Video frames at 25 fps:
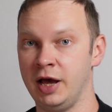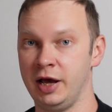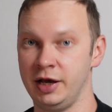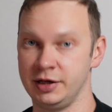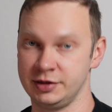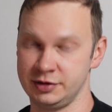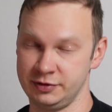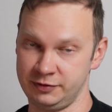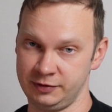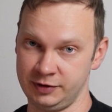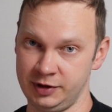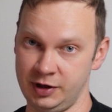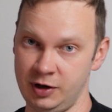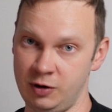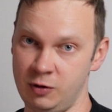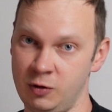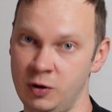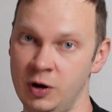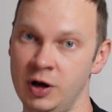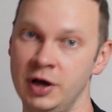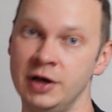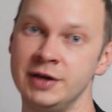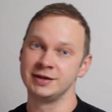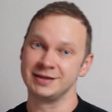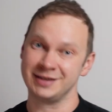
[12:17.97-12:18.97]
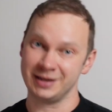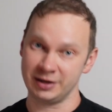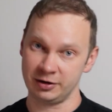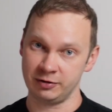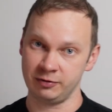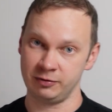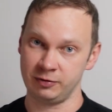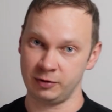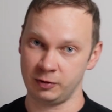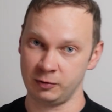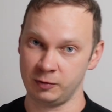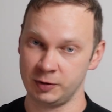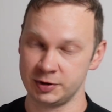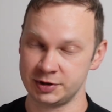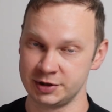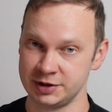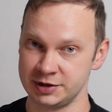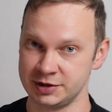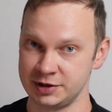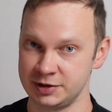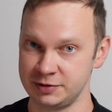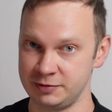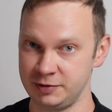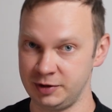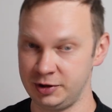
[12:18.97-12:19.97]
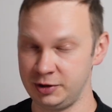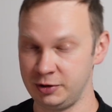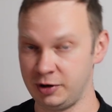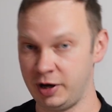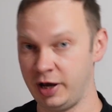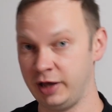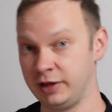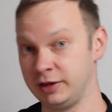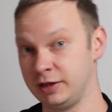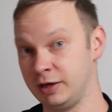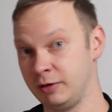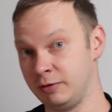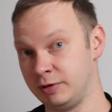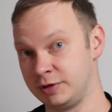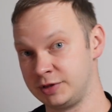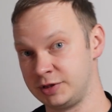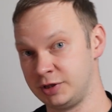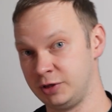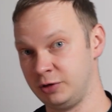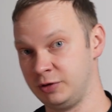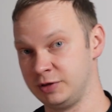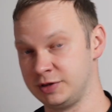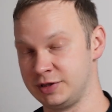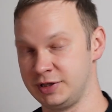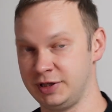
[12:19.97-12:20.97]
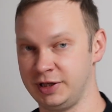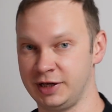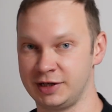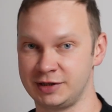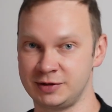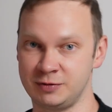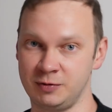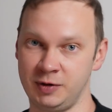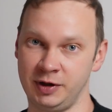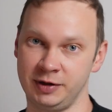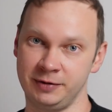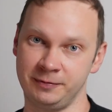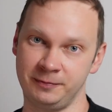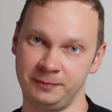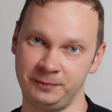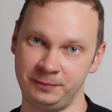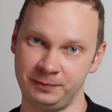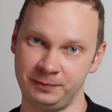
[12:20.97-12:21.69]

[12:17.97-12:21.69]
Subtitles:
As of now, thank you for watching this video, and I will see you in the next one.